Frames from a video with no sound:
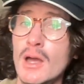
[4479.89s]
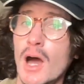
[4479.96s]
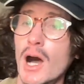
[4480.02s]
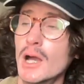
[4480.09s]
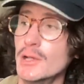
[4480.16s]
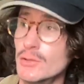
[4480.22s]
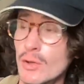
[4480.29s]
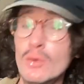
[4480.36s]

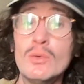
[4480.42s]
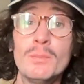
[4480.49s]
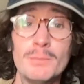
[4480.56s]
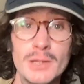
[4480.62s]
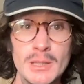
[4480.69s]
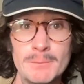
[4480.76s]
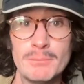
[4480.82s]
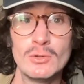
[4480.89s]
I know
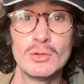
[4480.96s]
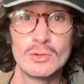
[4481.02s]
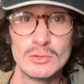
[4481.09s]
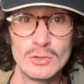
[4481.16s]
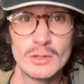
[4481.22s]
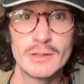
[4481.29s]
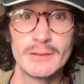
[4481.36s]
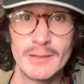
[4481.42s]
people are
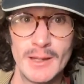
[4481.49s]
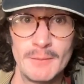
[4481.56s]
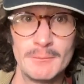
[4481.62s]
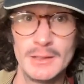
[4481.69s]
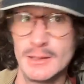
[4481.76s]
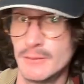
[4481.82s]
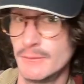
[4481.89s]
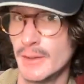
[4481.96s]
looking at
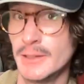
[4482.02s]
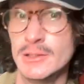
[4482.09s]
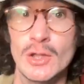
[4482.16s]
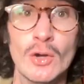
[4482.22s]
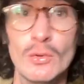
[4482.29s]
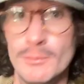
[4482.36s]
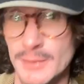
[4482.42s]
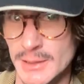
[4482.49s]
me and they
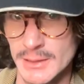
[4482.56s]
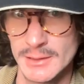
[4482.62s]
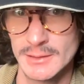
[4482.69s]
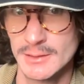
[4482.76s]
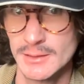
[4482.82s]
know me.